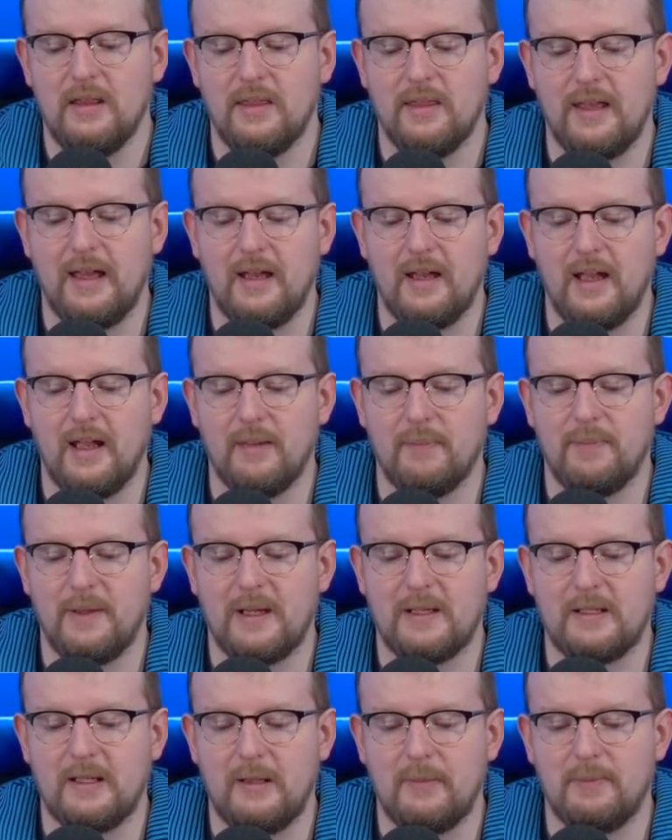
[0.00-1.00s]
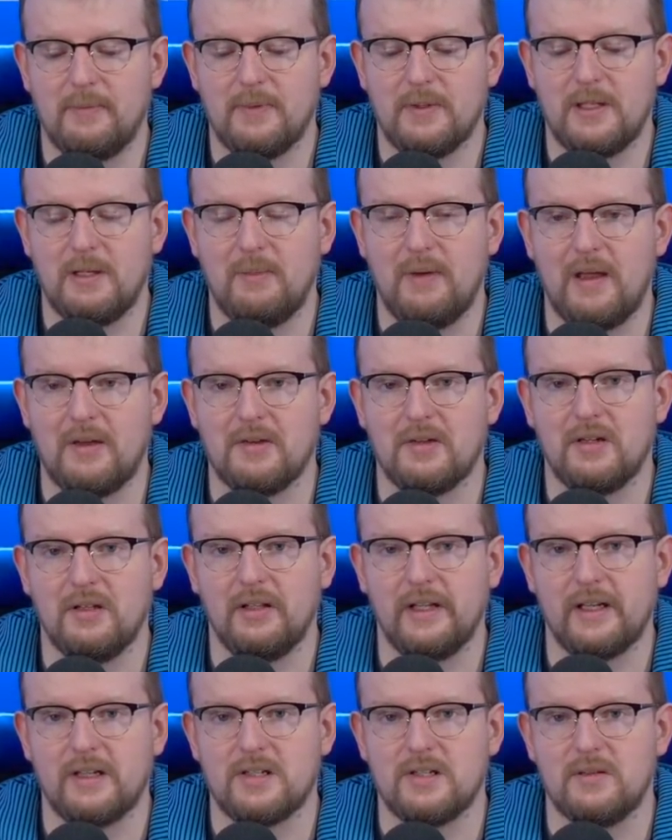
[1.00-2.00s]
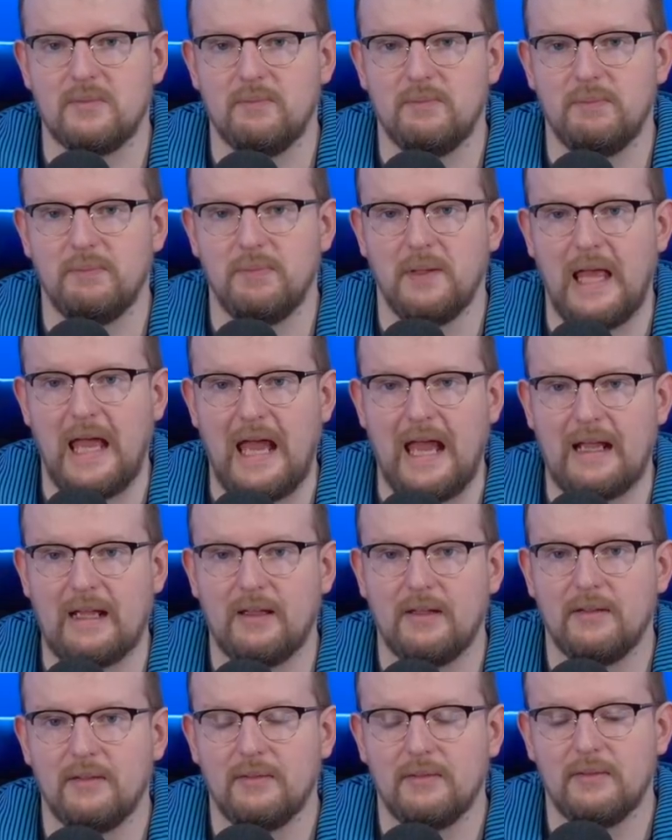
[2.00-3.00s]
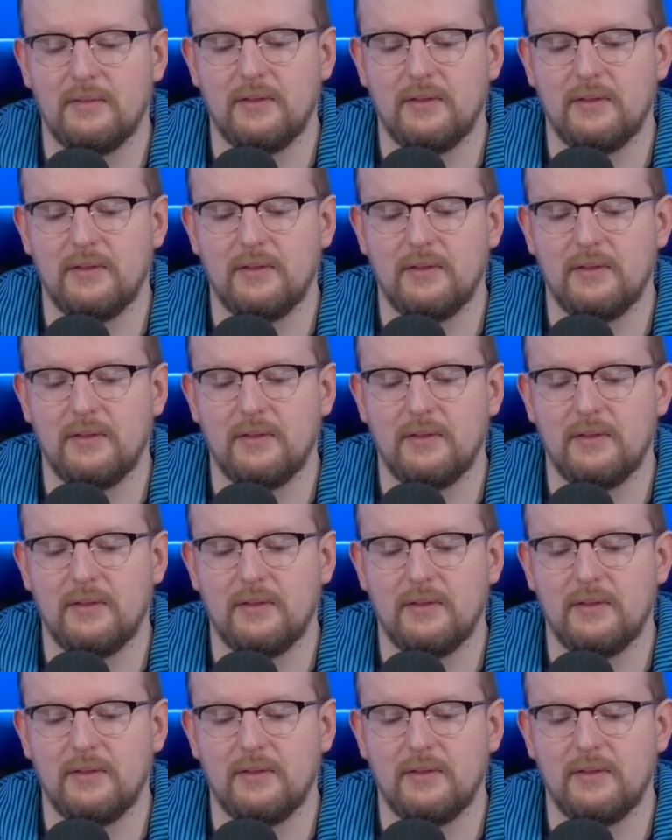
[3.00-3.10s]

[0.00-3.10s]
that I picked up Commander Collection Black